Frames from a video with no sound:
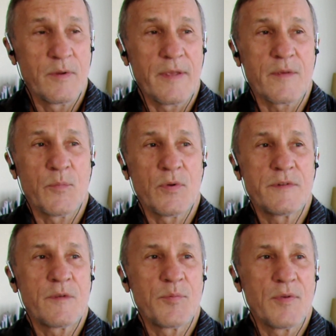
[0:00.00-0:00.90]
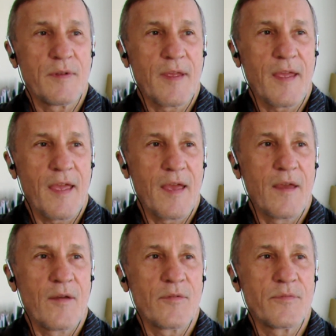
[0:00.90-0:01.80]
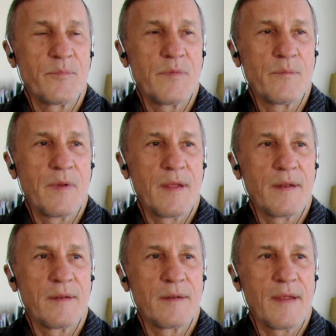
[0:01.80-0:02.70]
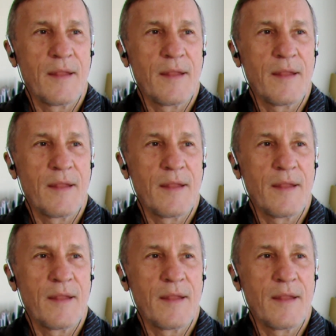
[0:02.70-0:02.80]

as a participant have been,